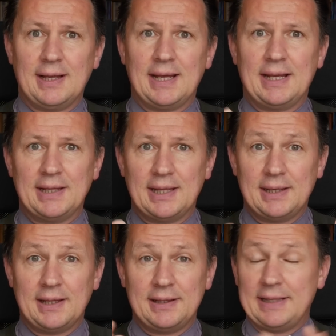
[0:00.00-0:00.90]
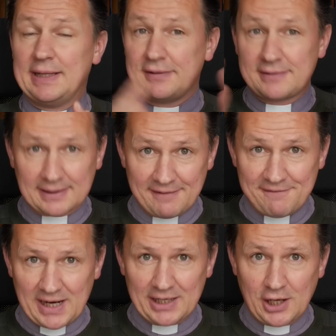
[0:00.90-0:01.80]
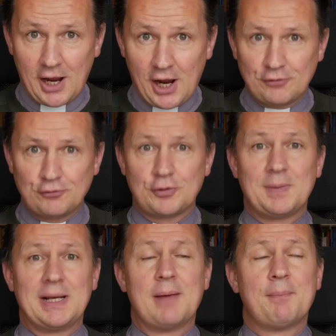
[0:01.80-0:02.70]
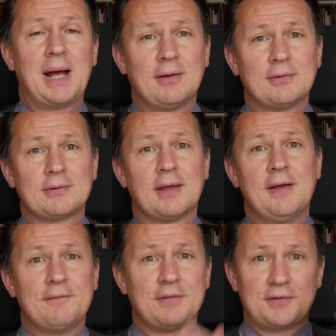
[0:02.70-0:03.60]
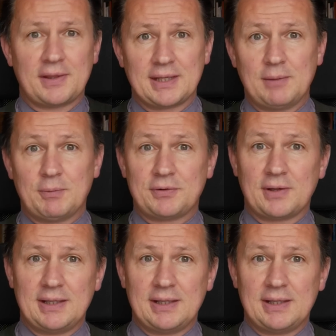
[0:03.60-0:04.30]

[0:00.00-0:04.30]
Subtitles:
and then they suddenly find £100 million for something that was